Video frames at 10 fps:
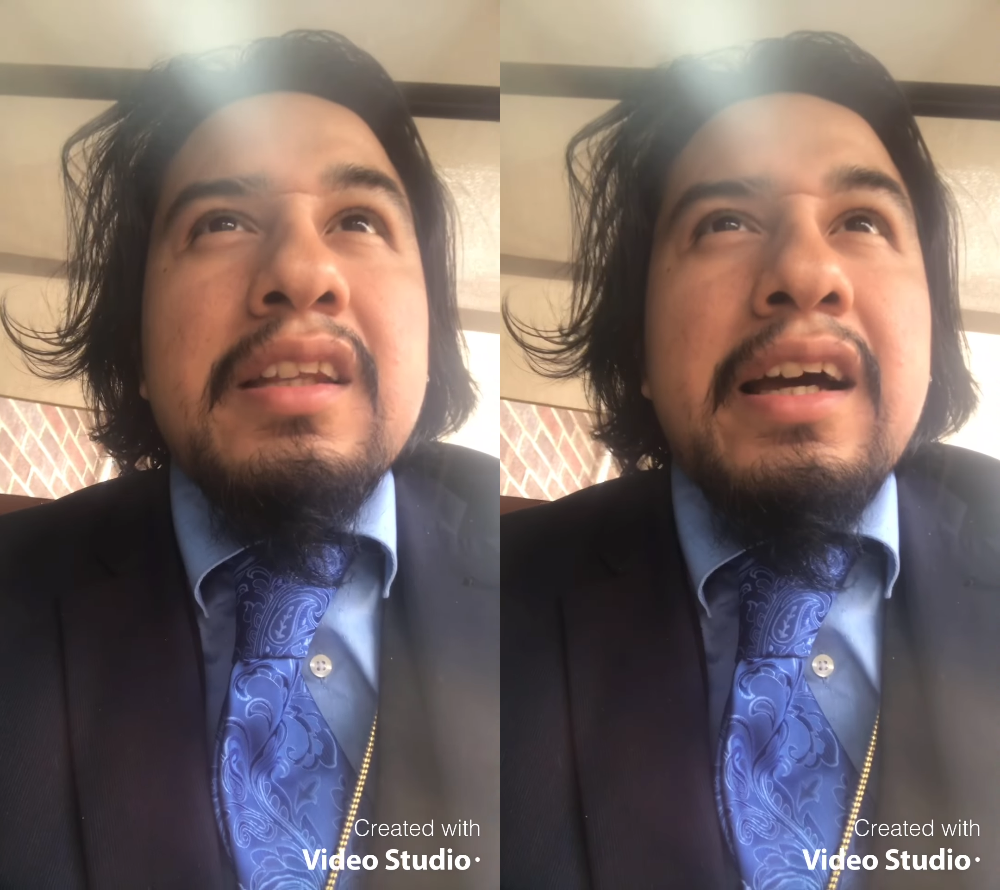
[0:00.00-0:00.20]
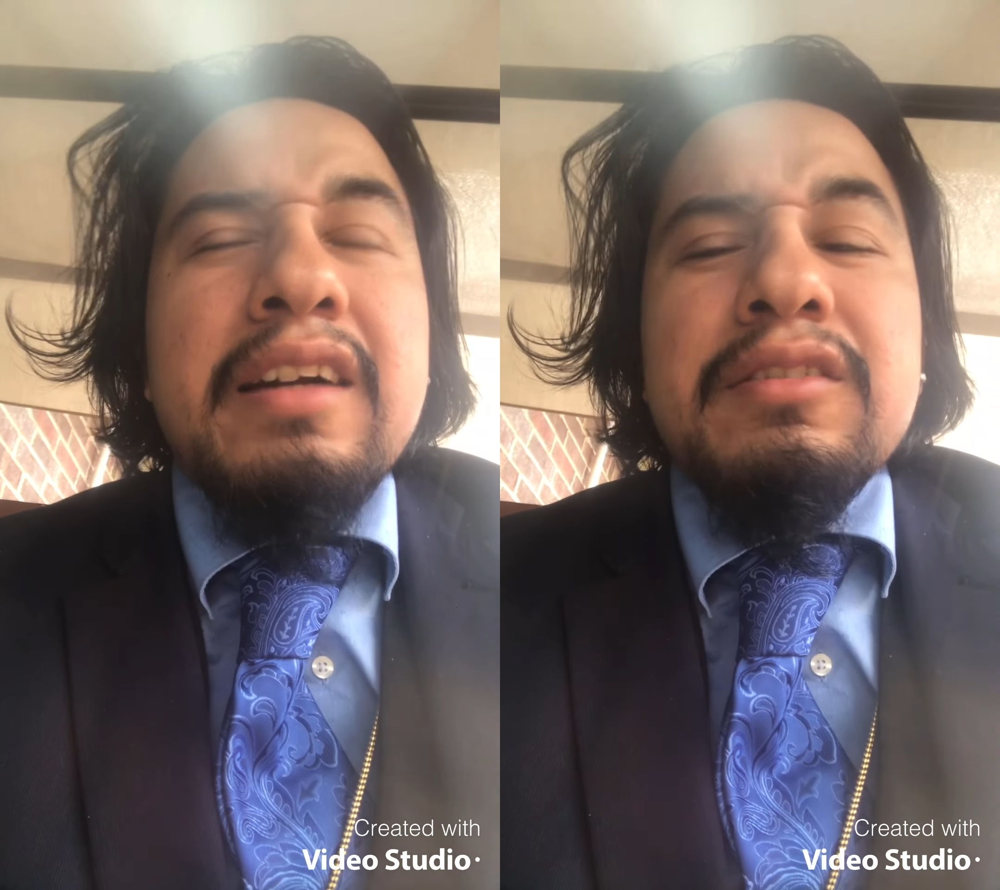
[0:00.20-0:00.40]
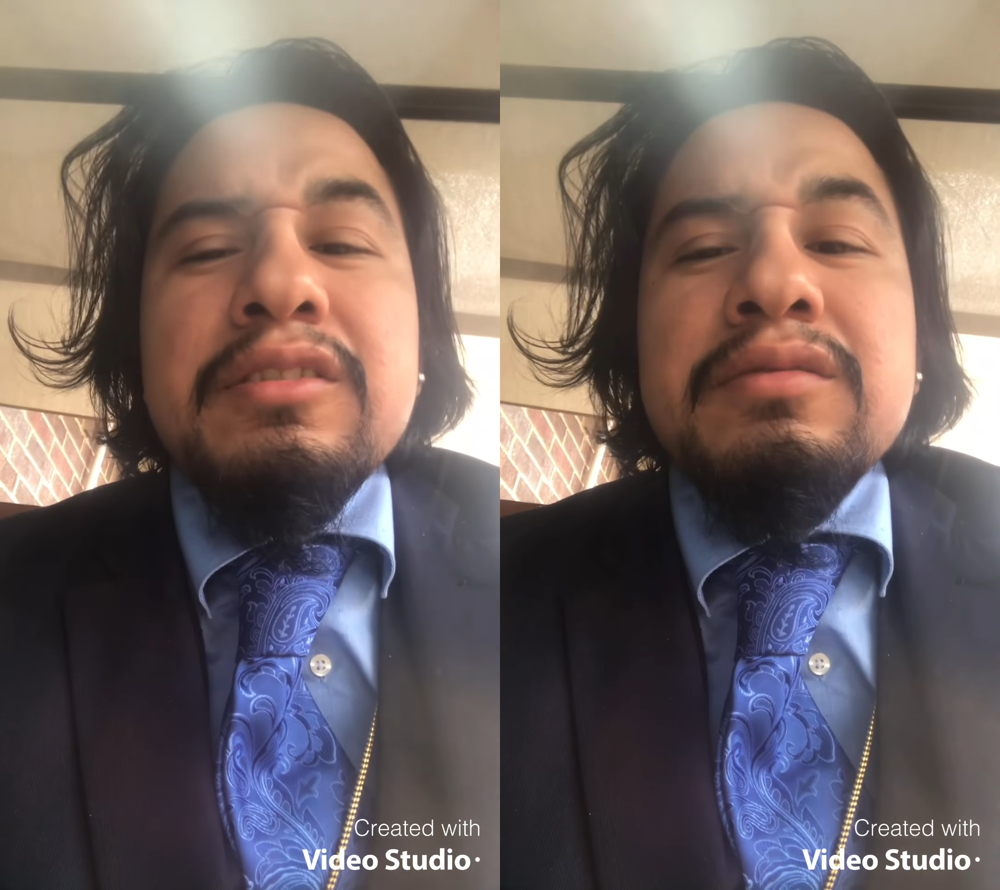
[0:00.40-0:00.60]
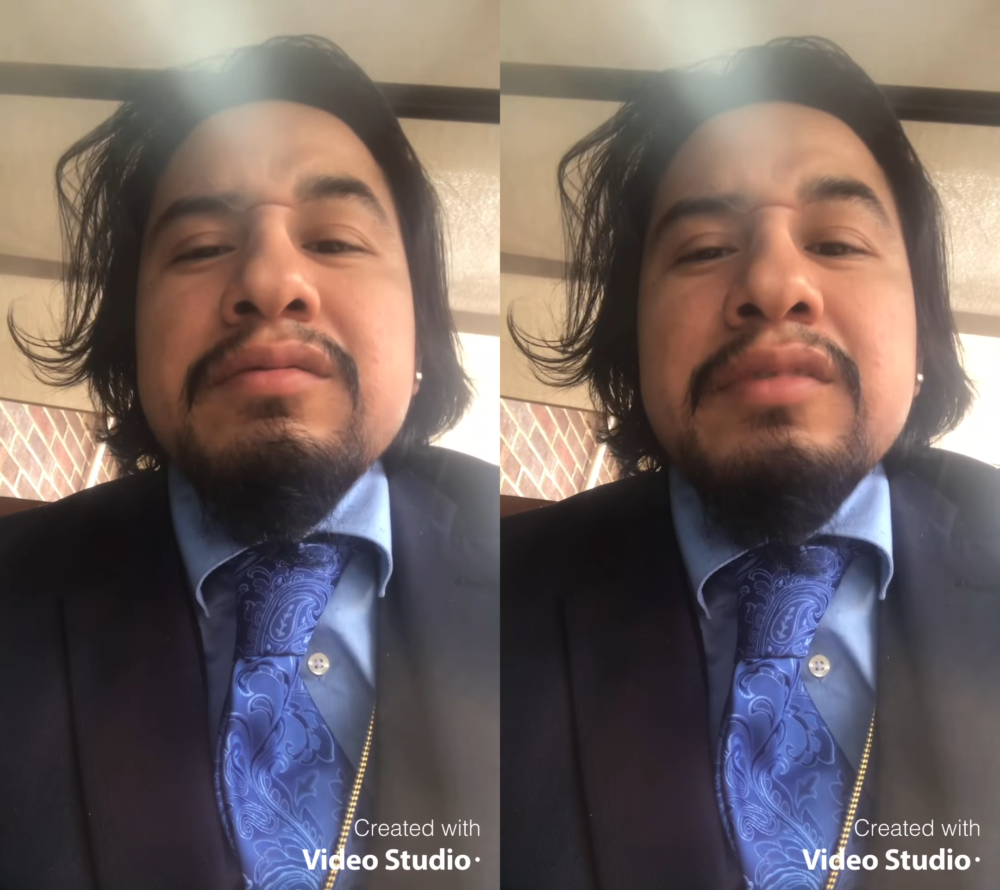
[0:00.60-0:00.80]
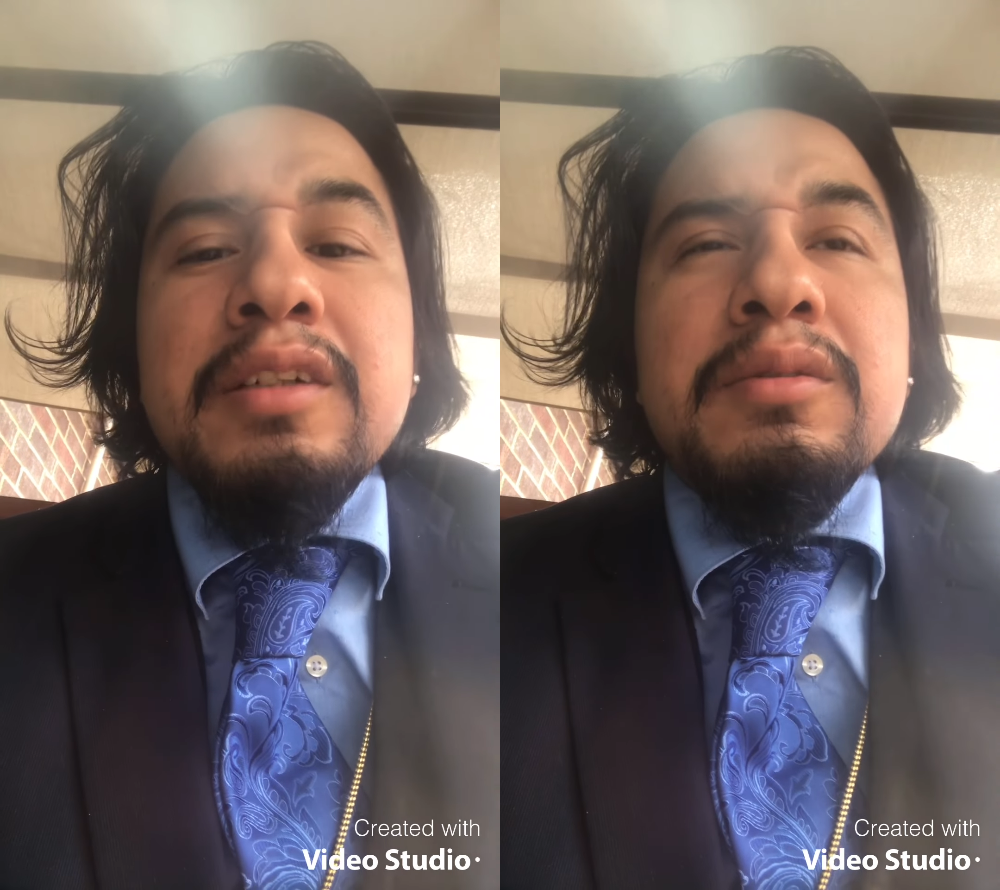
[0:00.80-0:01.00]
I don't know.
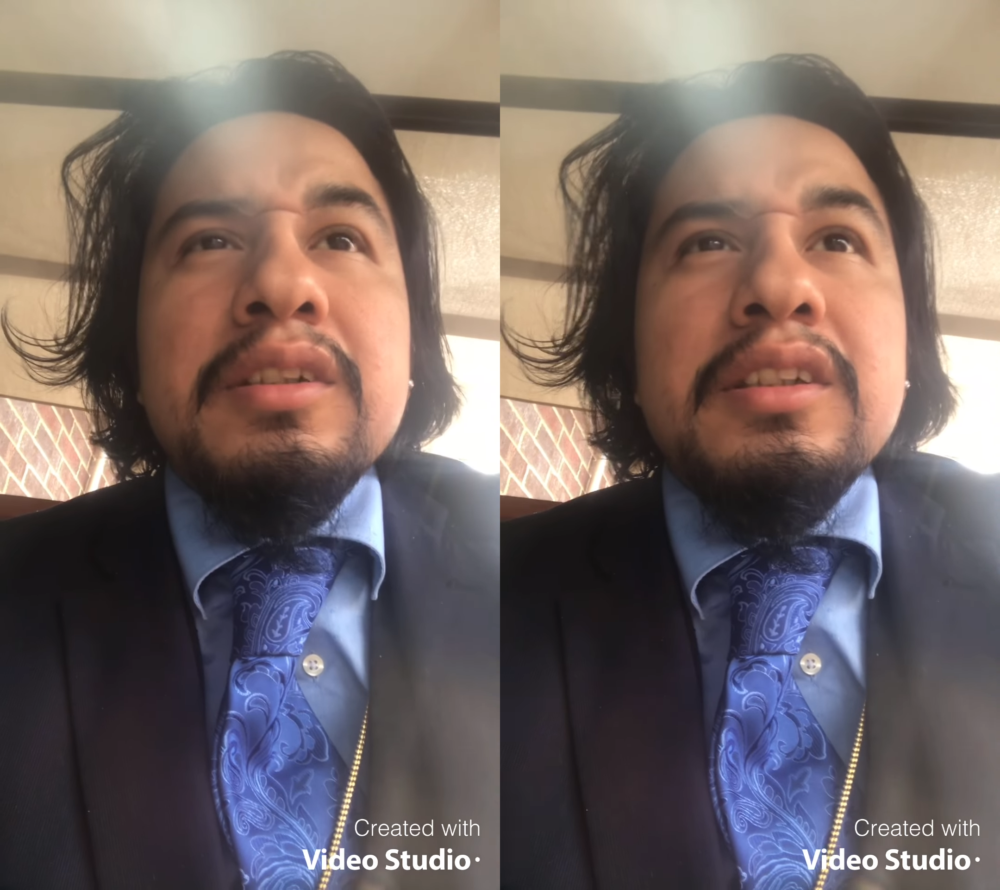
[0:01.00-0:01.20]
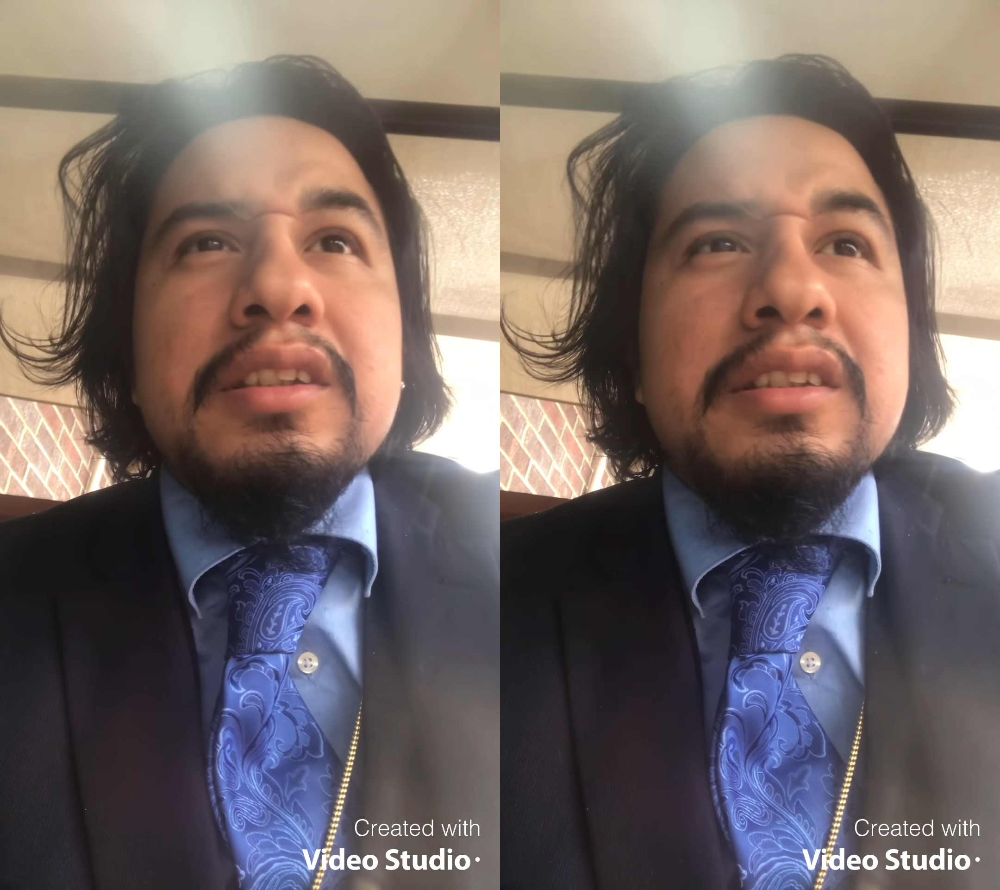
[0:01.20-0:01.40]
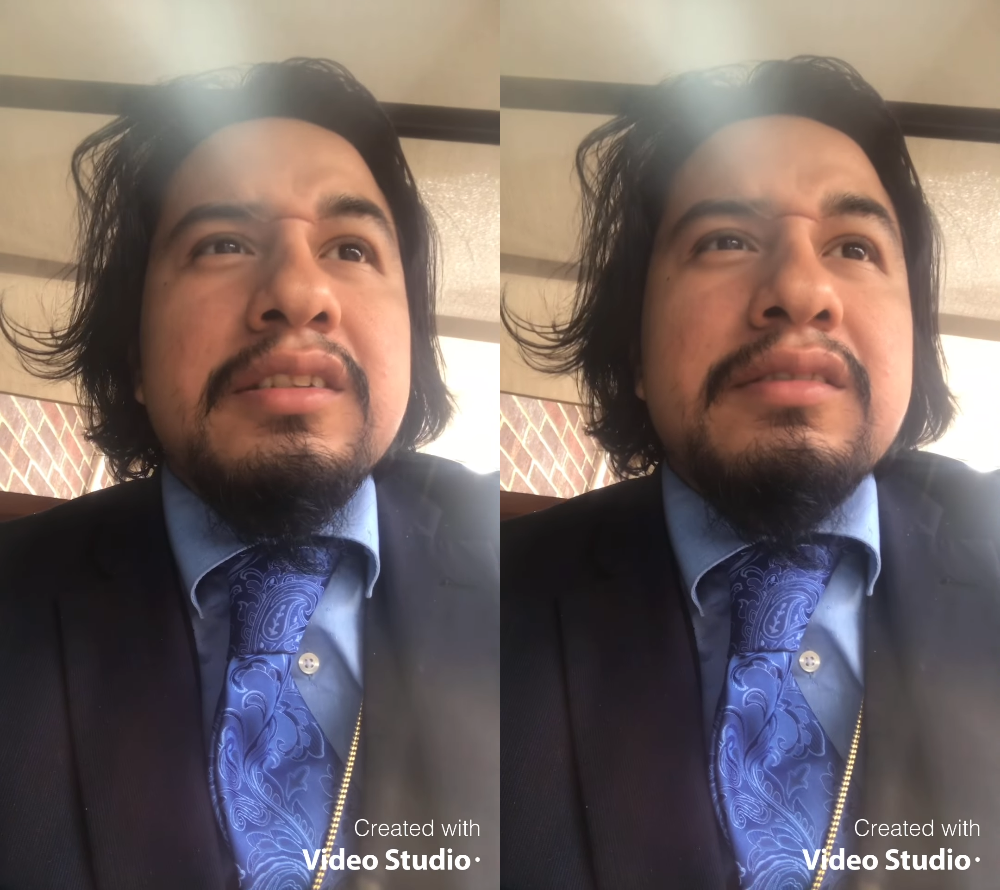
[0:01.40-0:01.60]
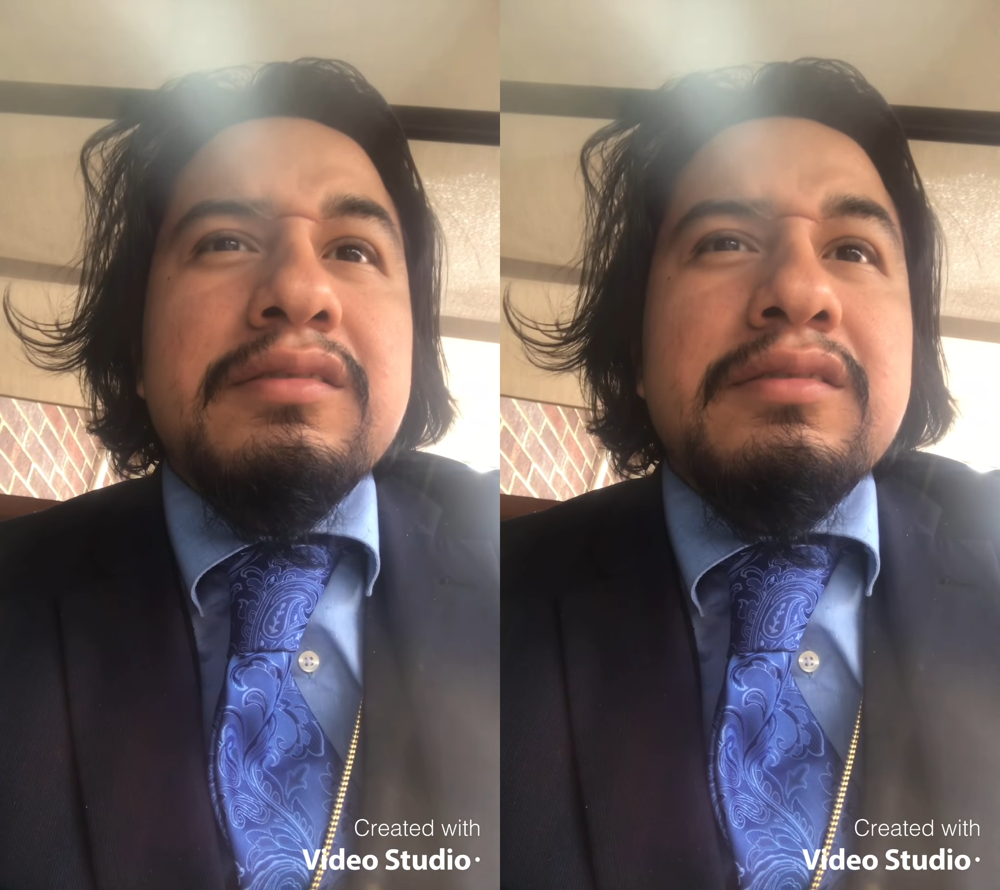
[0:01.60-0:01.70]
They were,